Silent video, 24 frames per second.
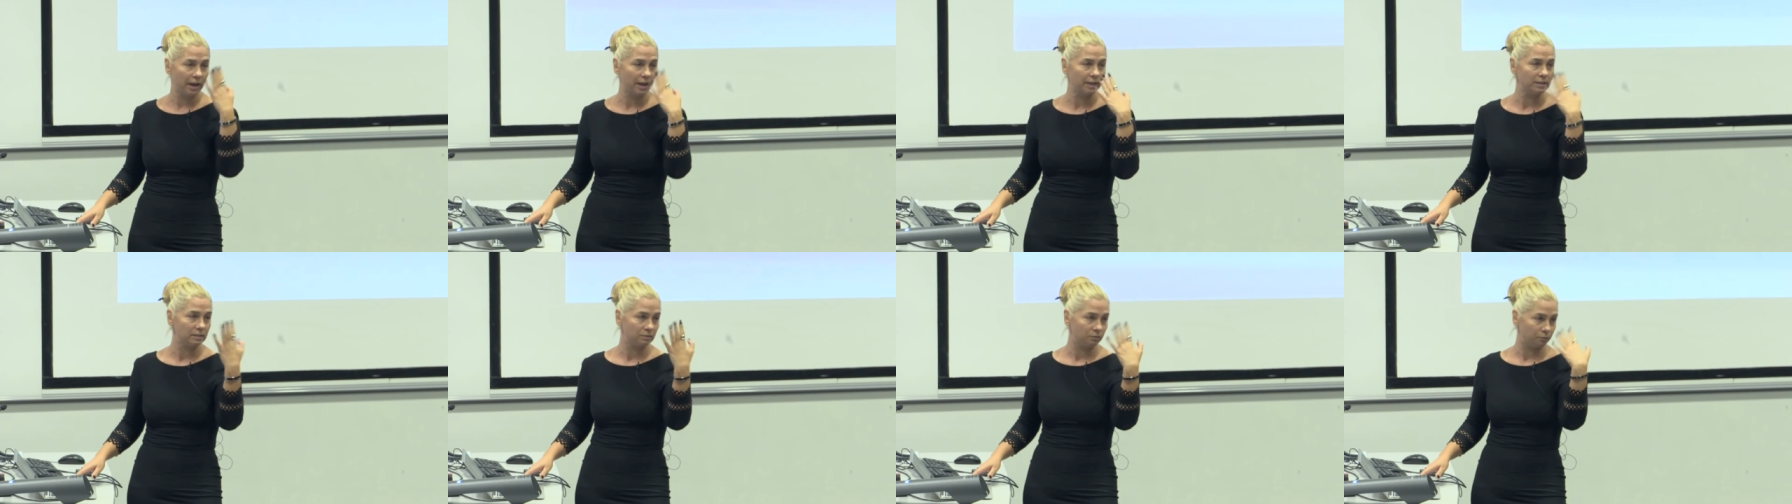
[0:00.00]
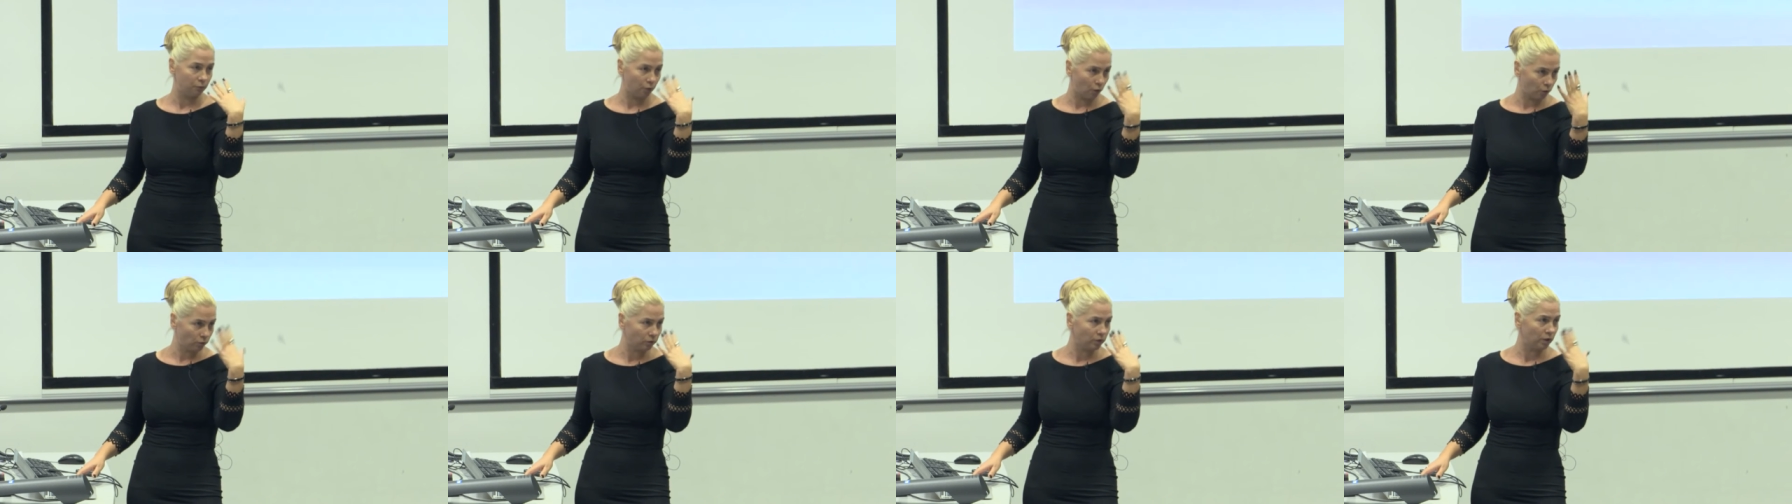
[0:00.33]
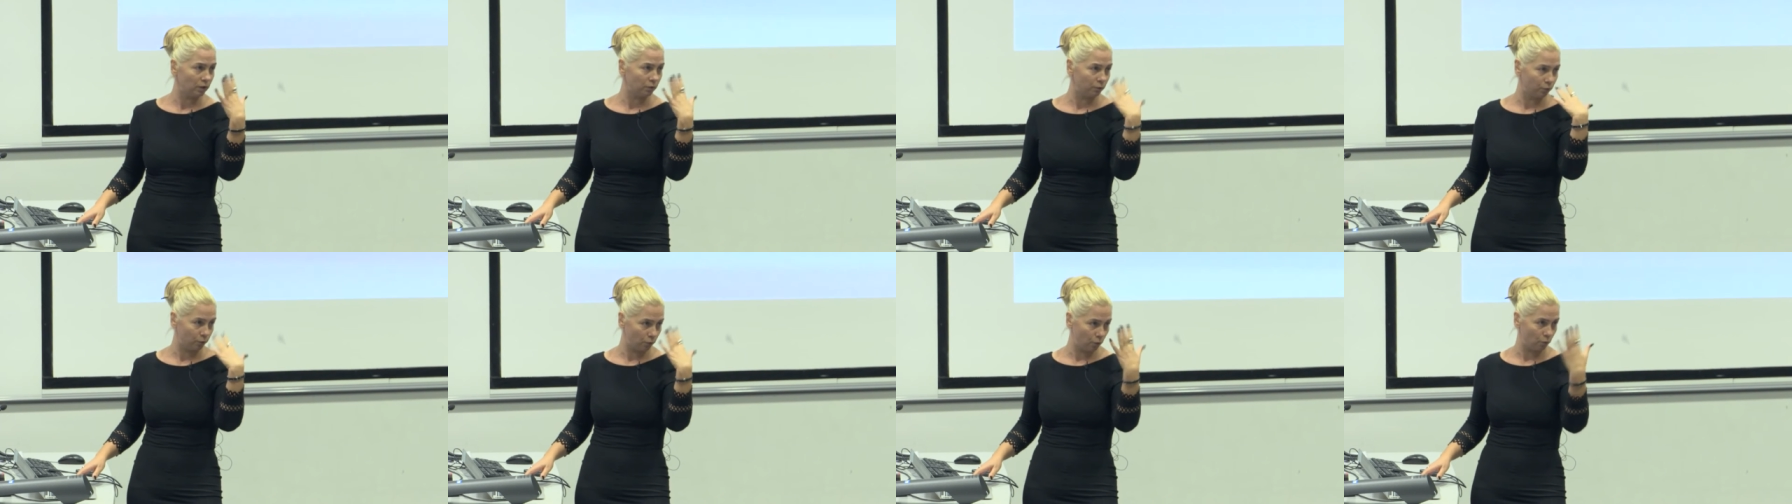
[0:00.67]
as
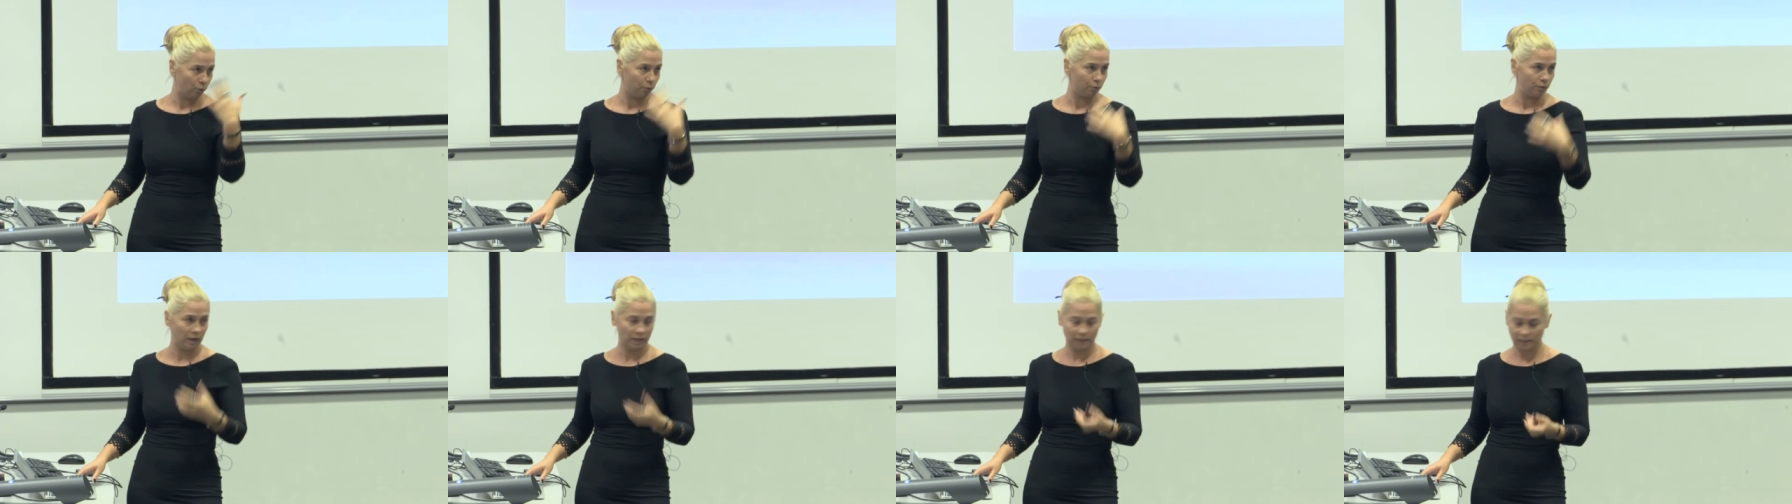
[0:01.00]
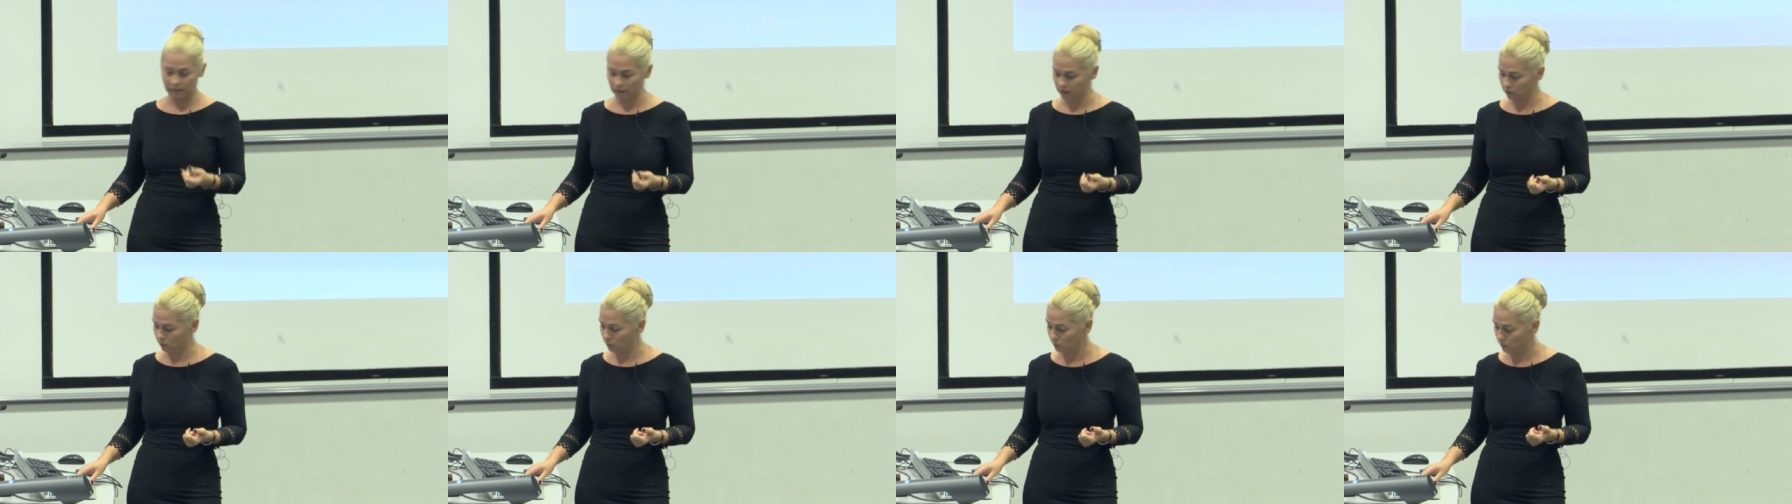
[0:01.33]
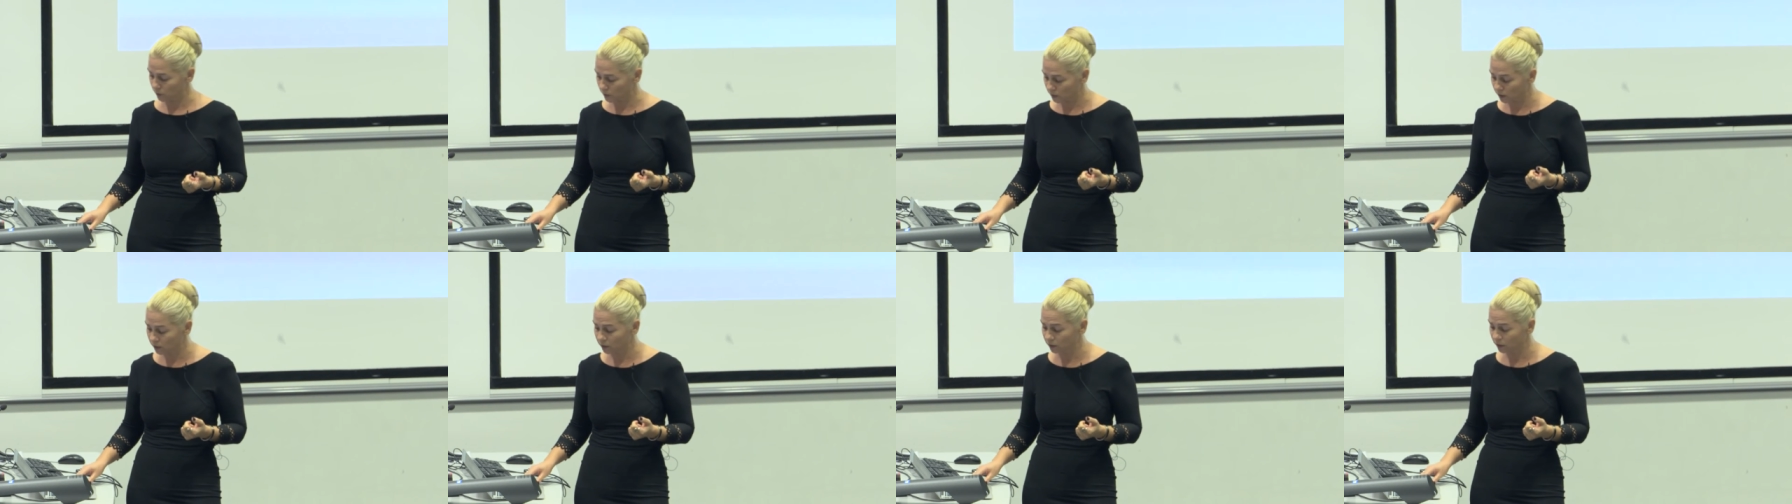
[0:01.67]
frontal view face is
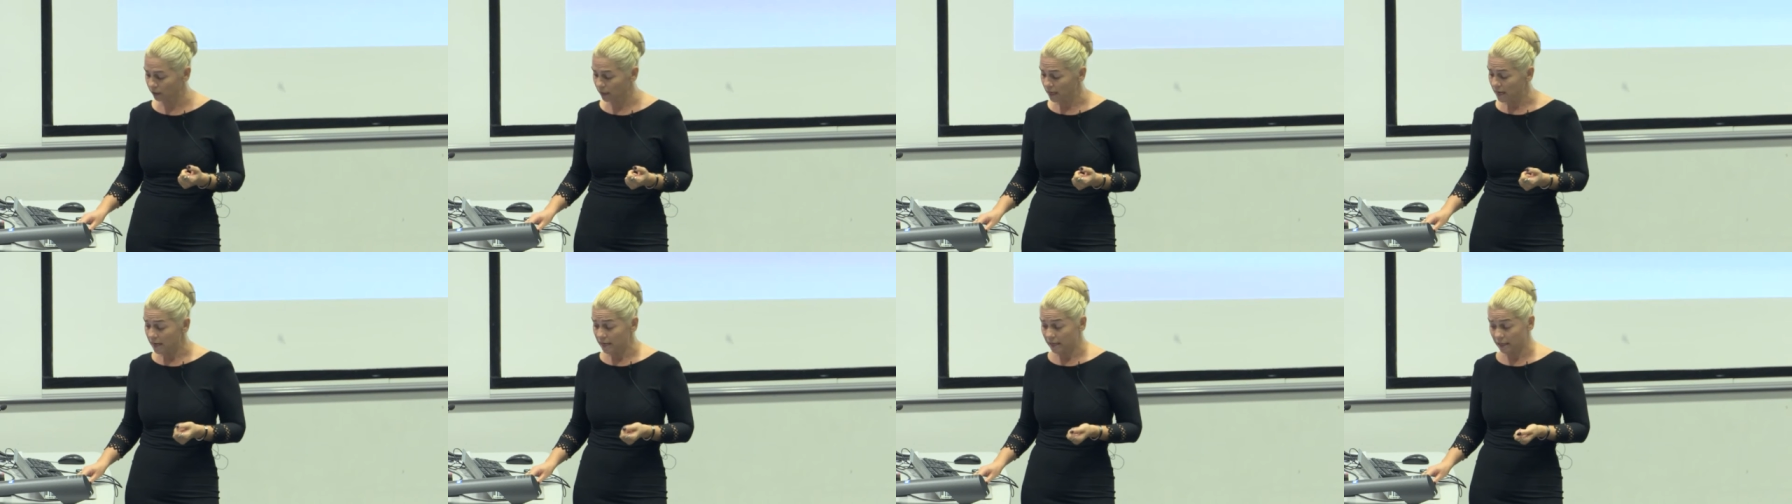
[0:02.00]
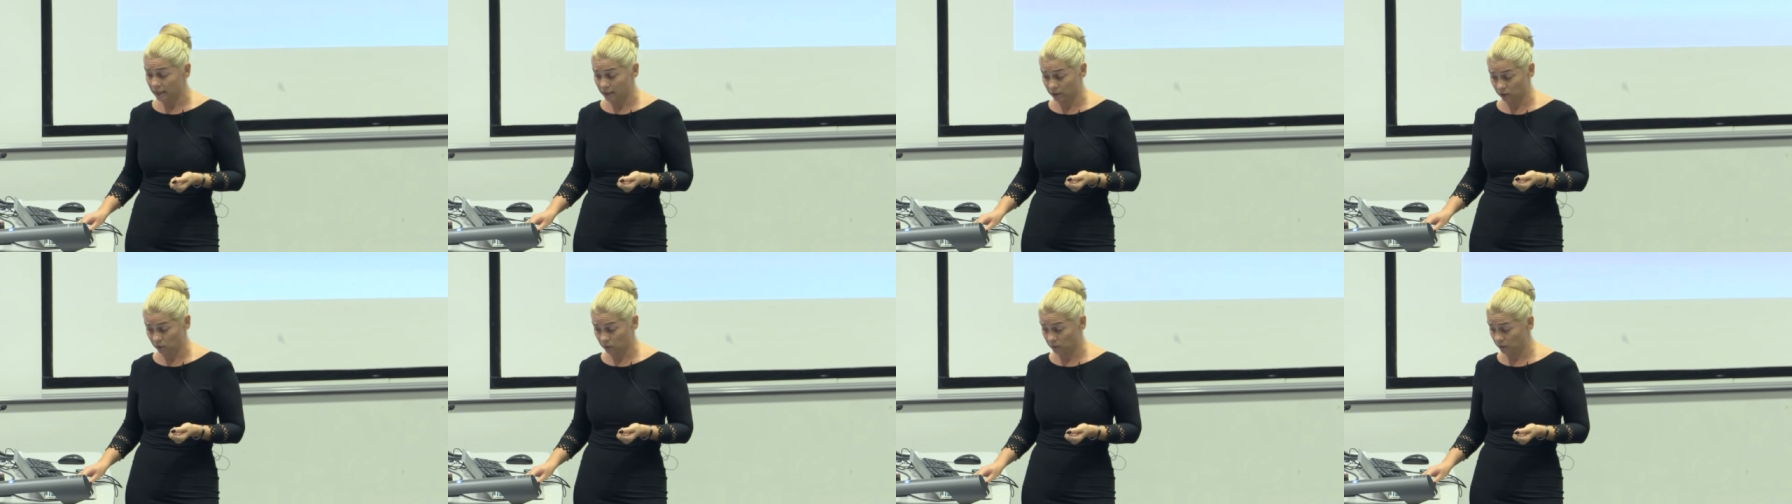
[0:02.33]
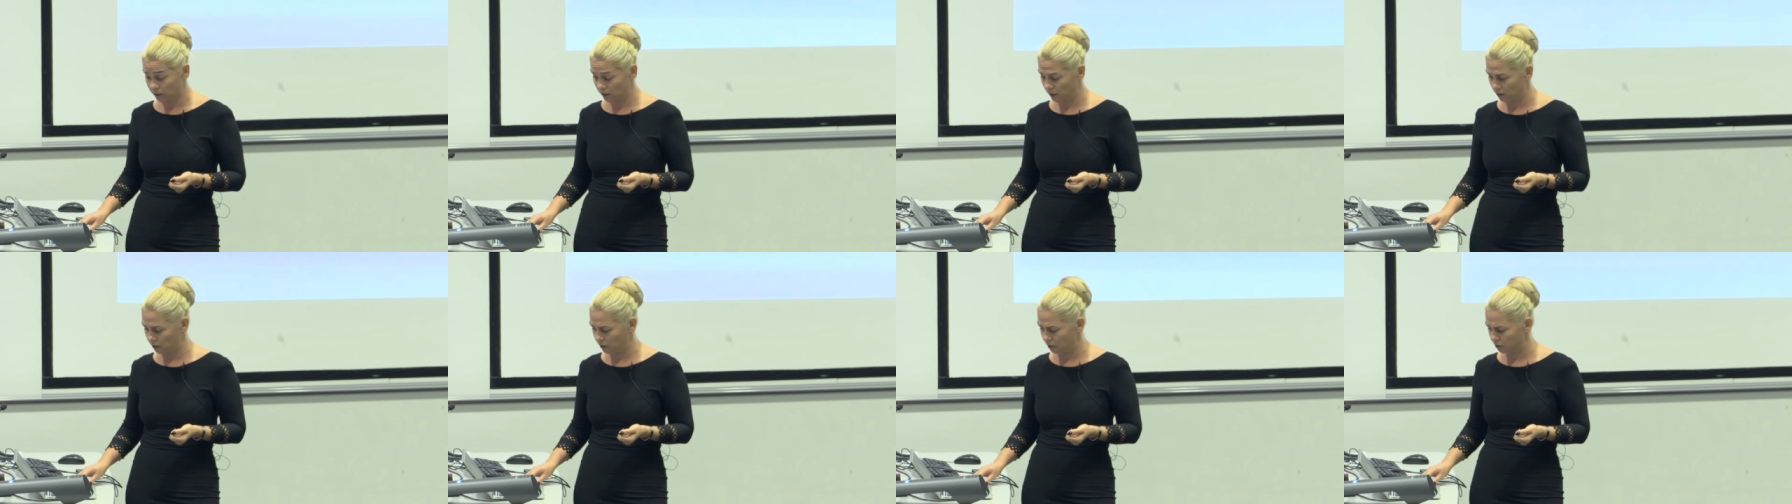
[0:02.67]
concerned, is
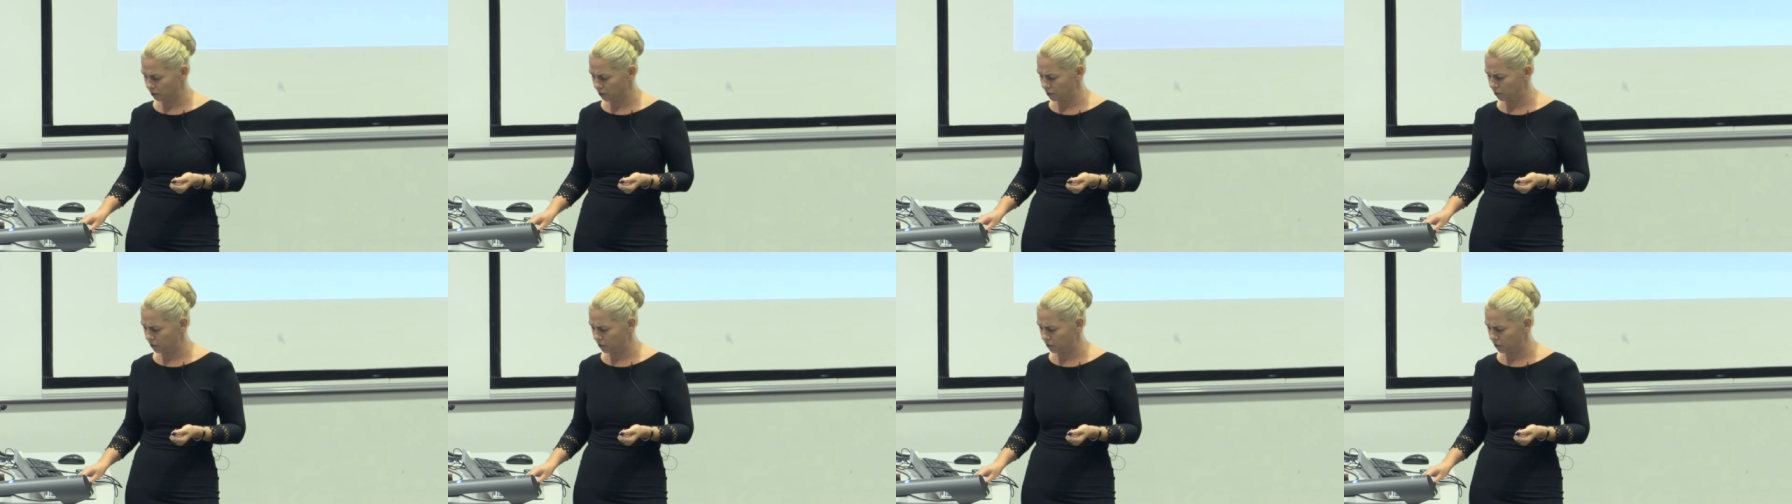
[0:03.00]
considered